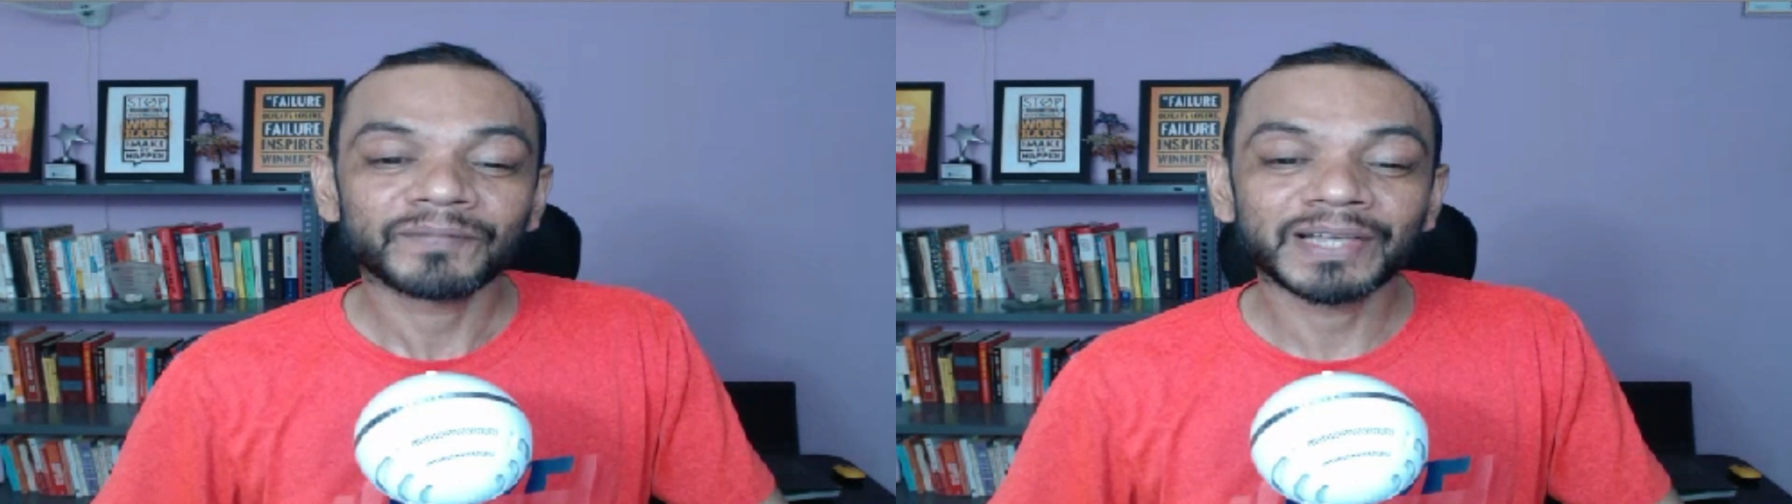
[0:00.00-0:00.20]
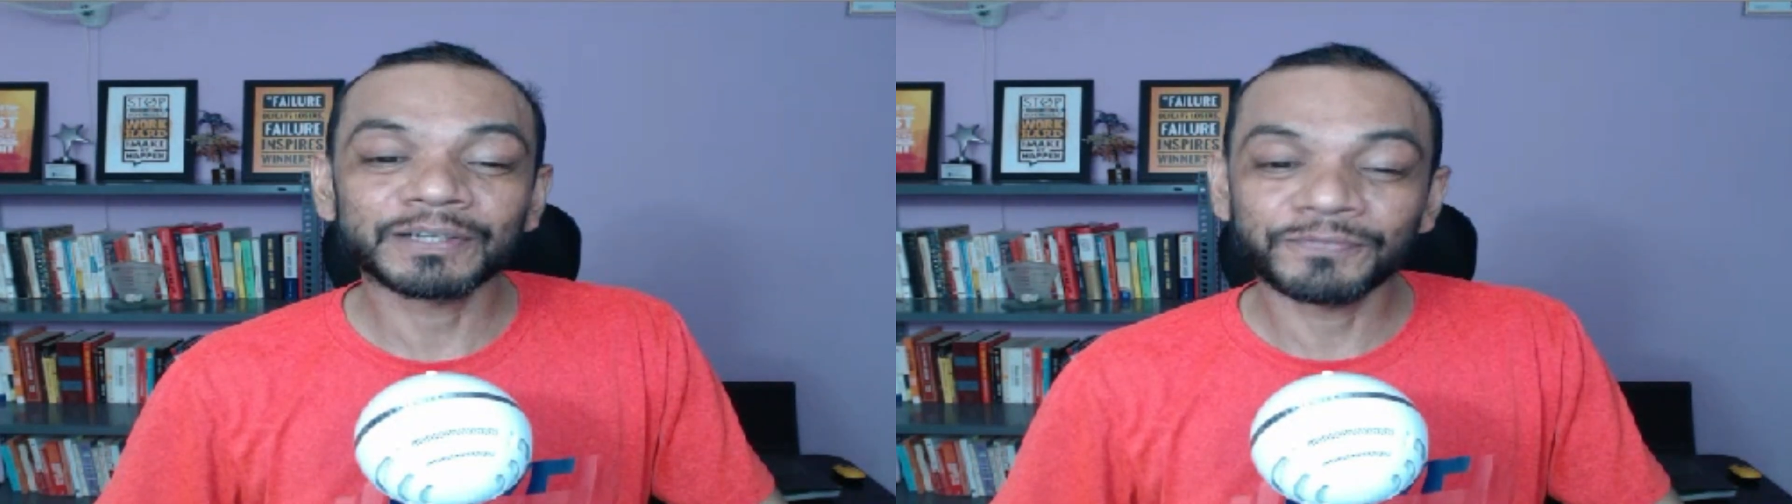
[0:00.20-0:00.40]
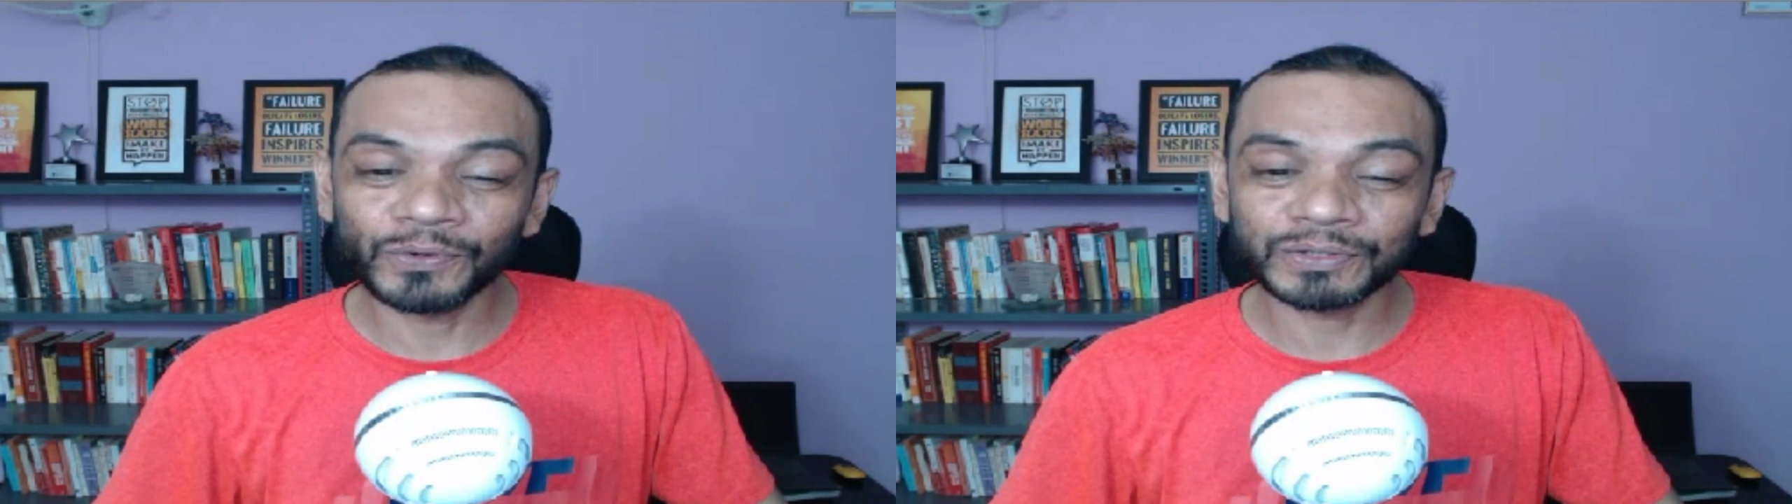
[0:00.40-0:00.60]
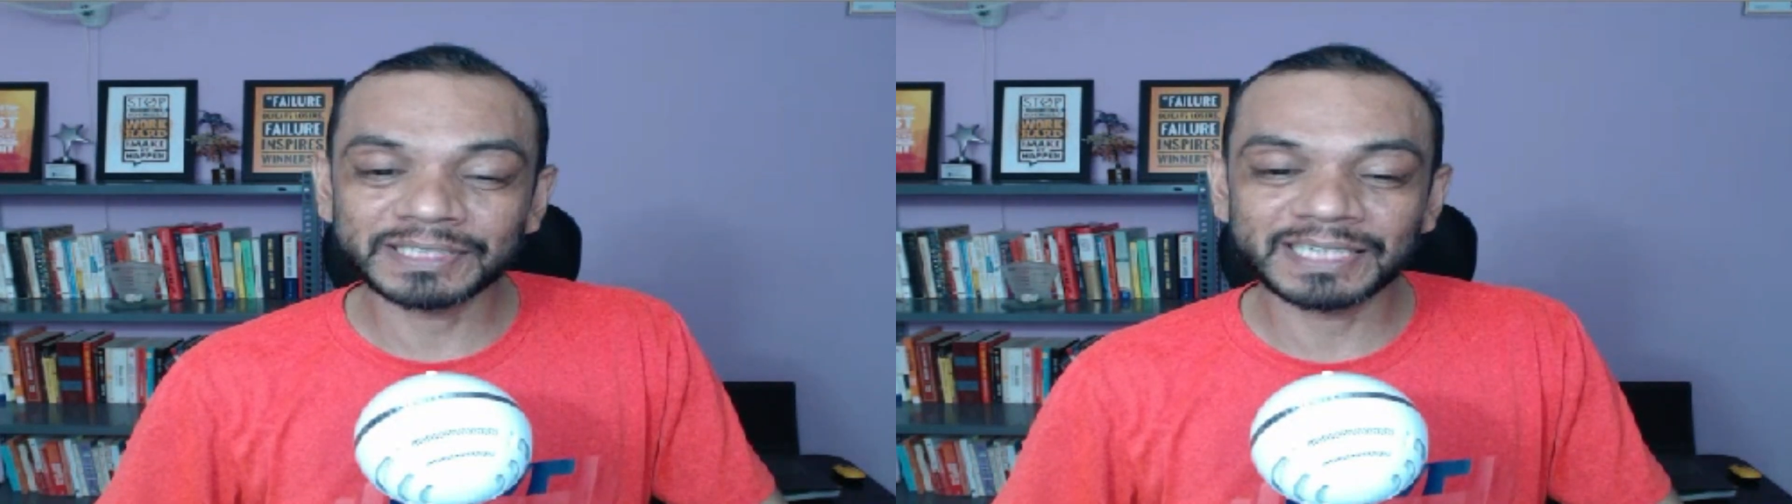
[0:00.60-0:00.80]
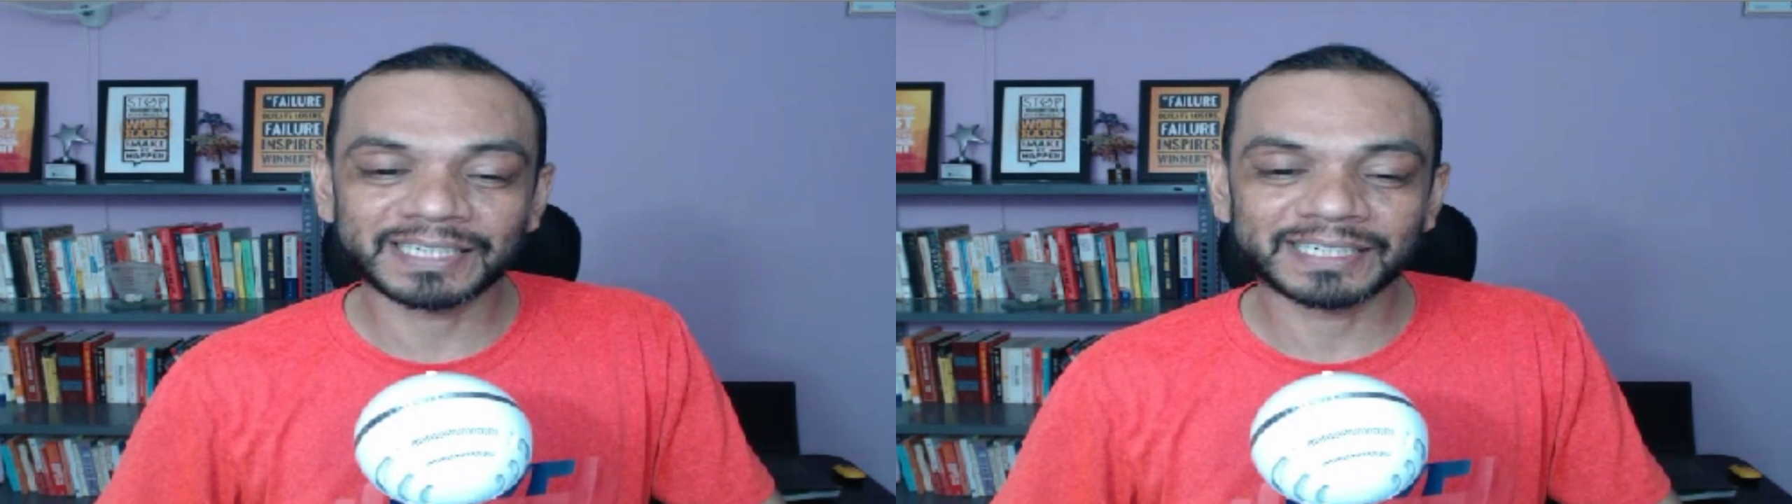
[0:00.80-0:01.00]
And the fourth
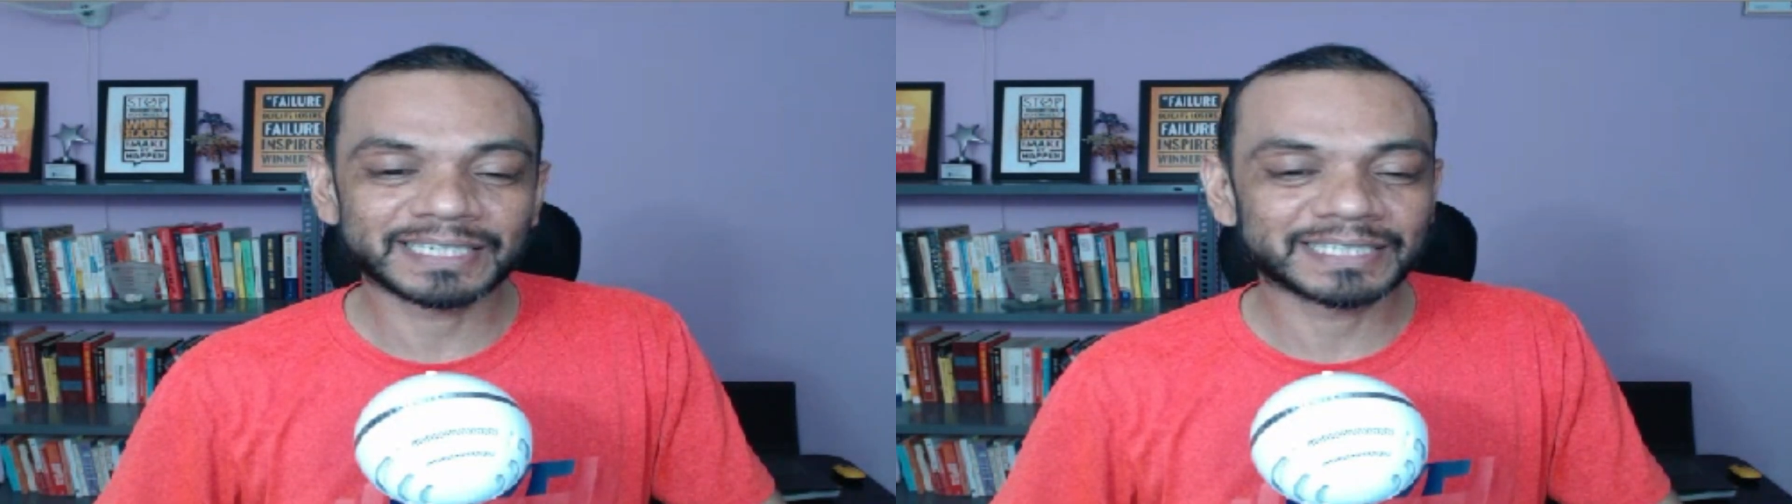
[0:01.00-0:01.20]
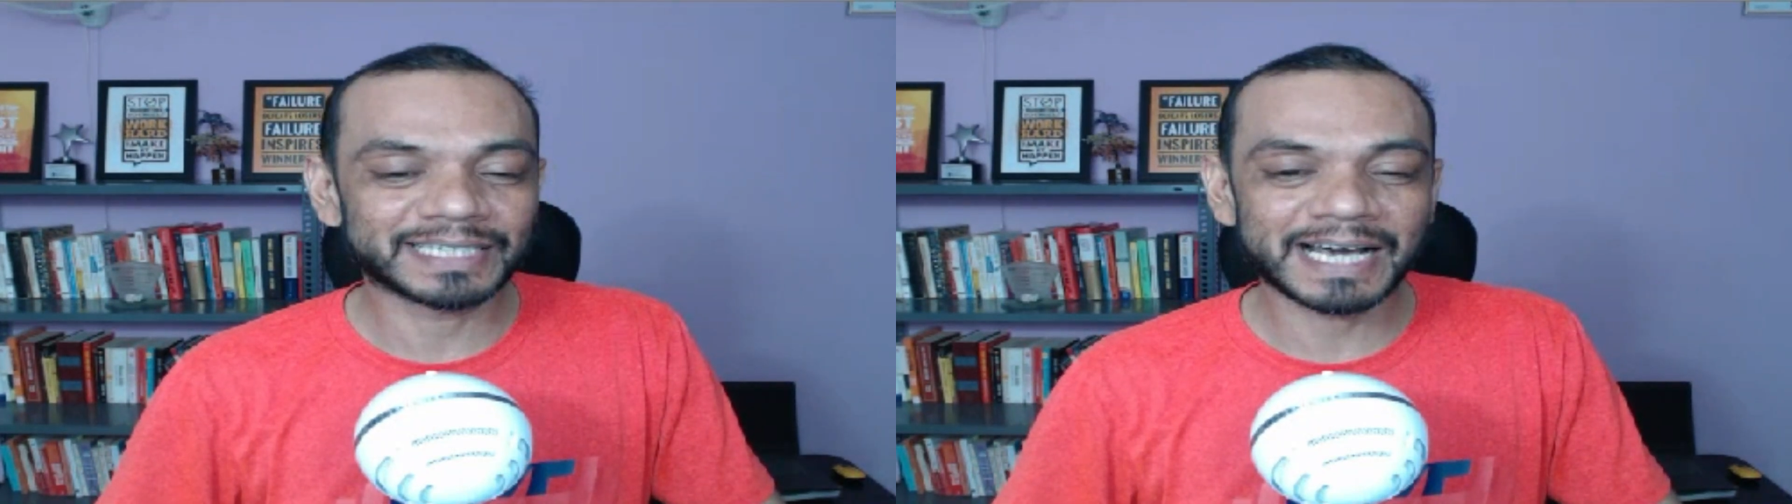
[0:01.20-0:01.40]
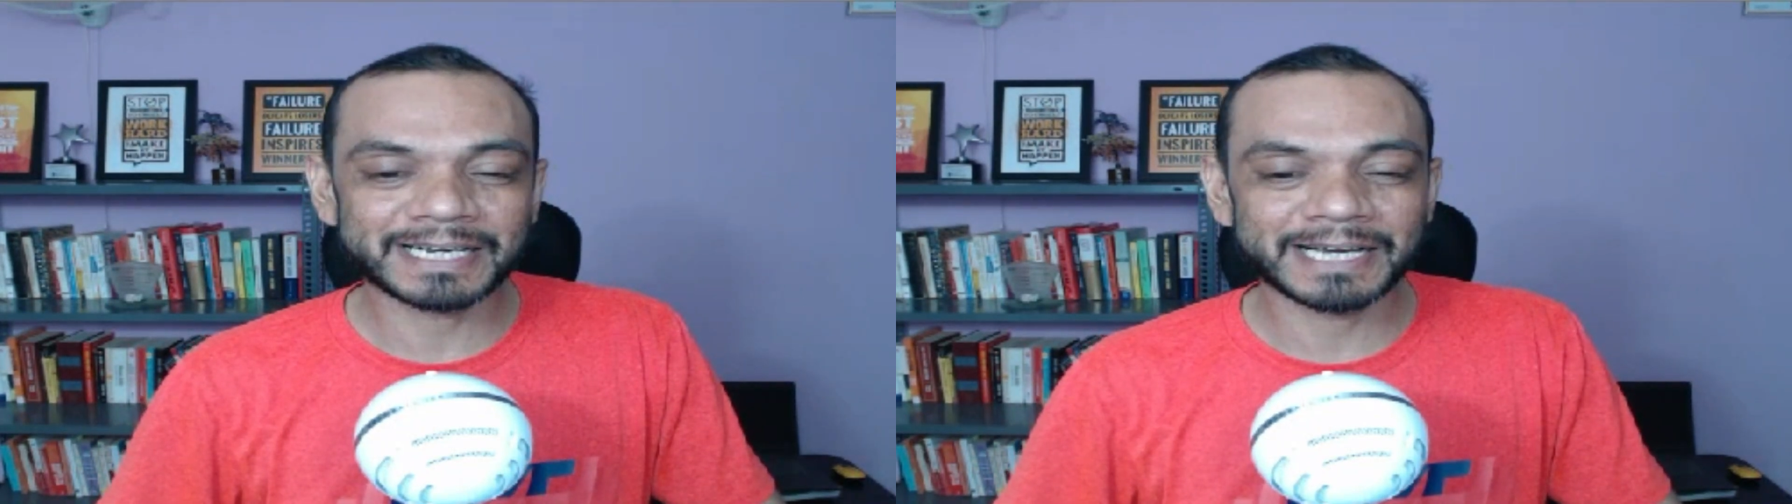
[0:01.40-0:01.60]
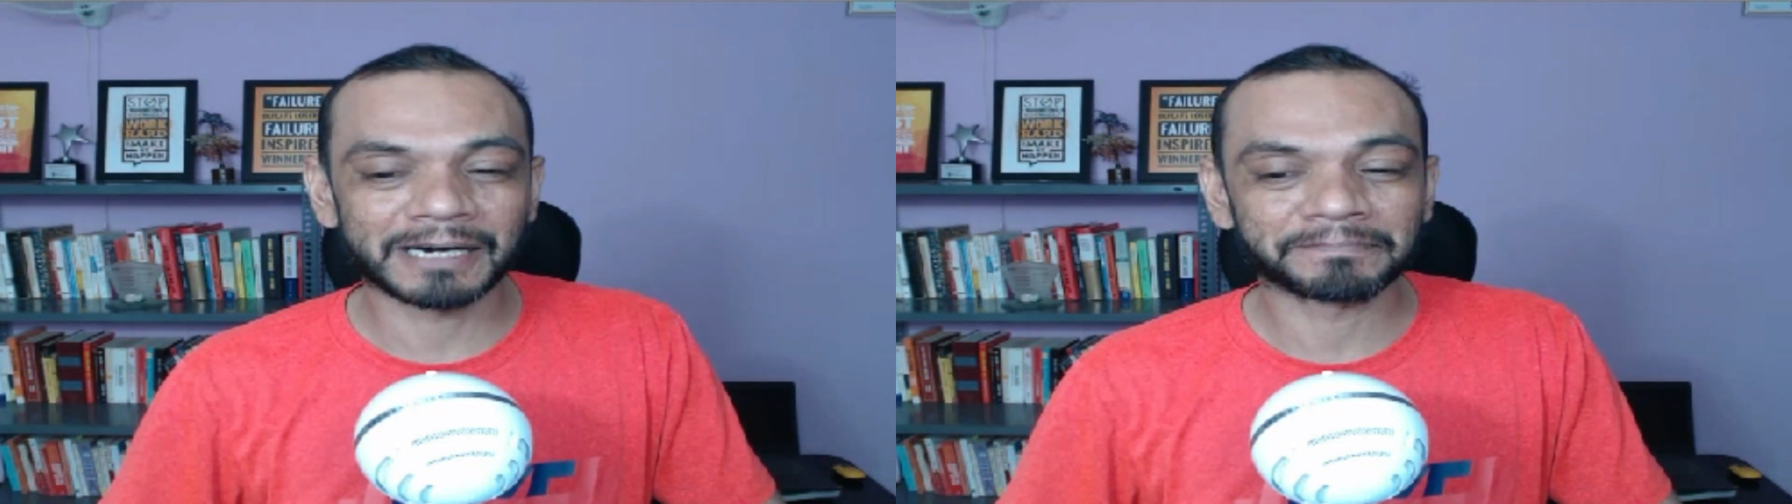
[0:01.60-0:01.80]
secret is that